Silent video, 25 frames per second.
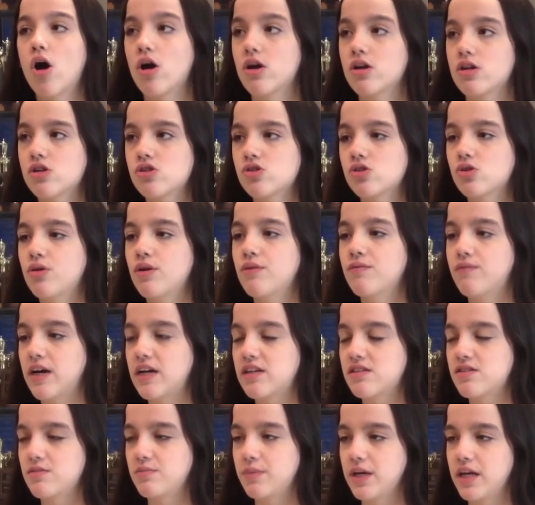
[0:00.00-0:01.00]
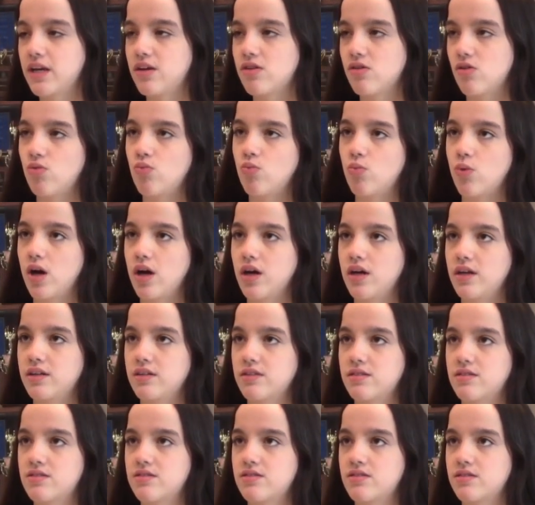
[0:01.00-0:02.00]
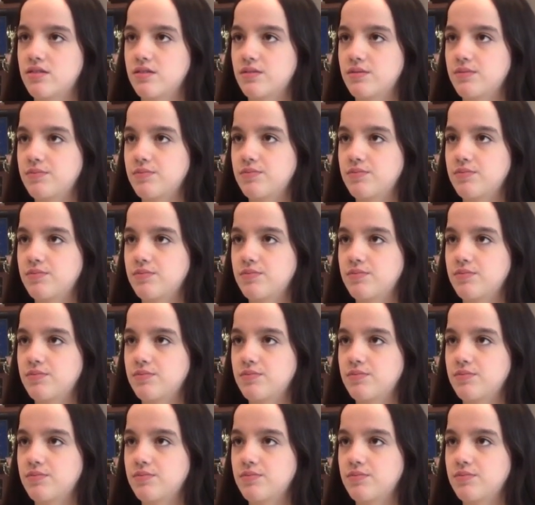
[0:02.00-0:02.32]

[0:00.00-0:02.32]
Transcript: our initial investment was